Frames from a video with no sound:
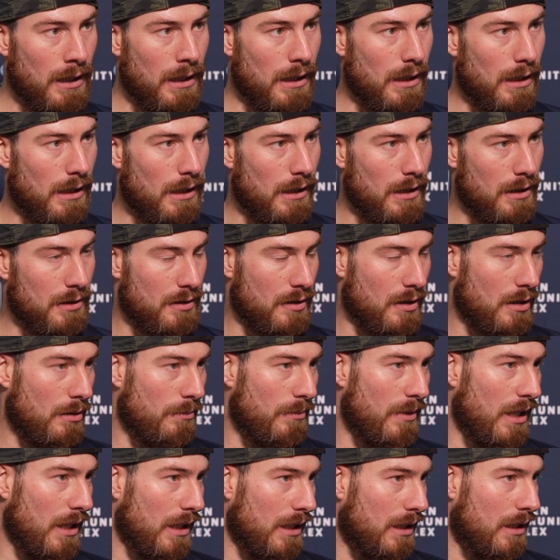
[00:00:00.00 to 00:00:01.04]
it's going
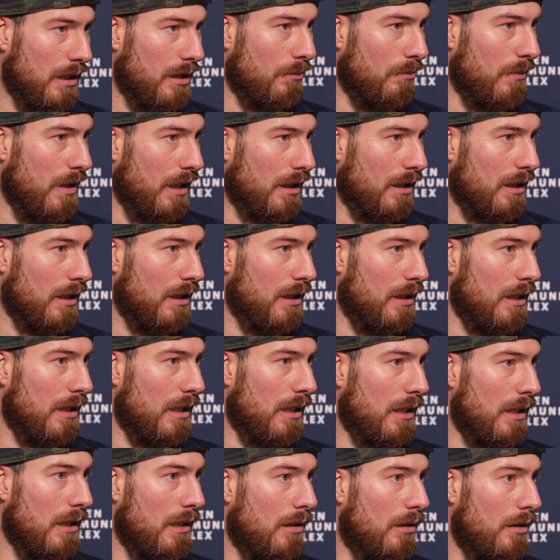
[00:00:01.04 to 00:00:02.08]
to make it
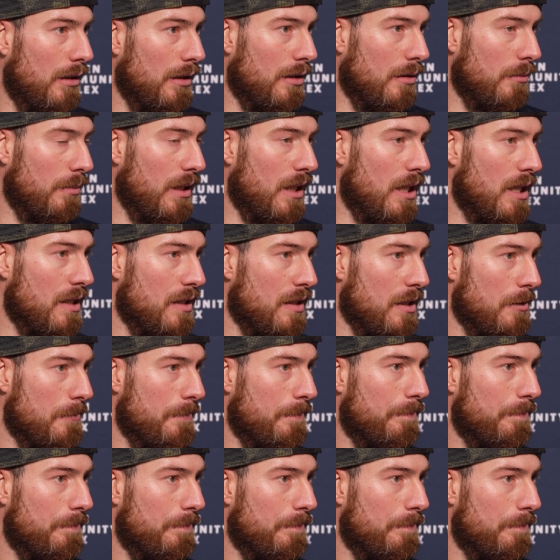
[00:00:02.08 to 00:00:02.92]
hard to beat us.